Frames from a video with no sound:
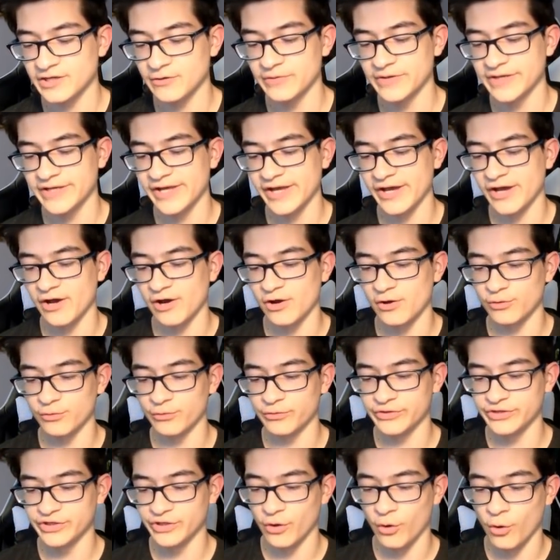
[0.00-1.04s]
here we
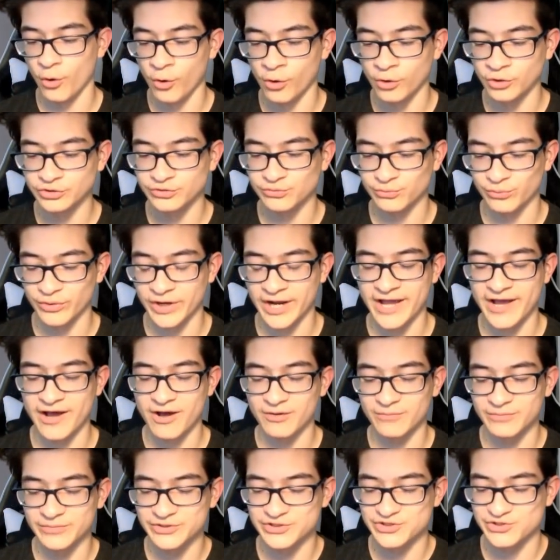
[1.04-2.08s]
go. The old
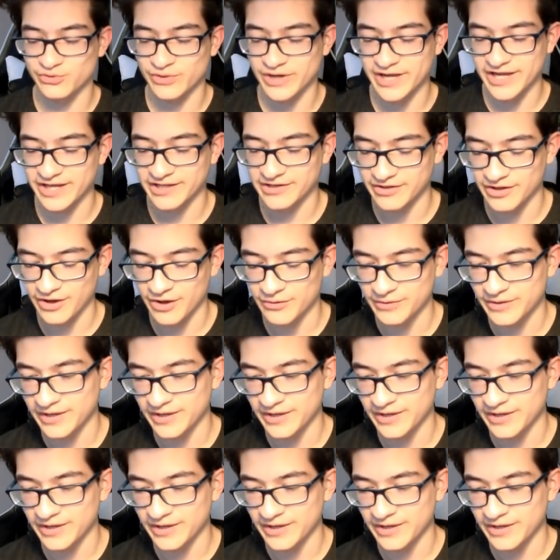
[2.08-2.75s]
Real Madrid.